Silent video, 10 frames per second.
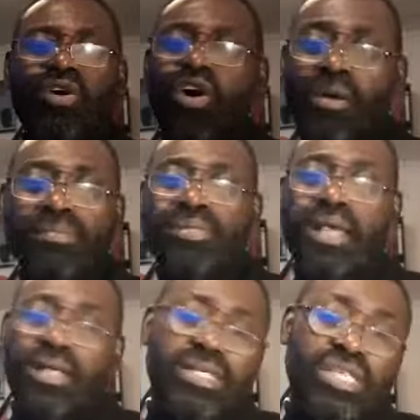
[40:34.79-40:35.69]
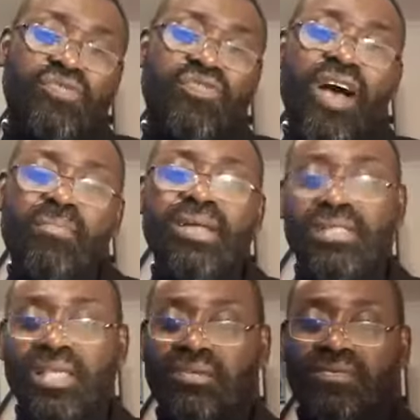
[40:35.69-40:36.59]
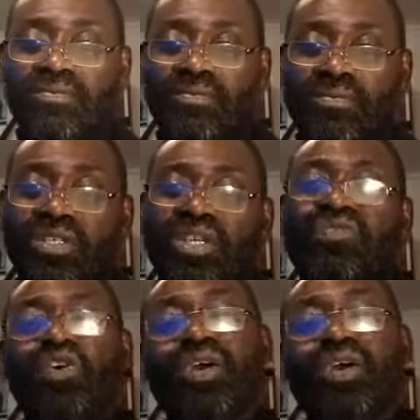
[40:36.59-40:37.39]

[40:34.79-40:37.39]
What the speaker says: Home sales is far better. If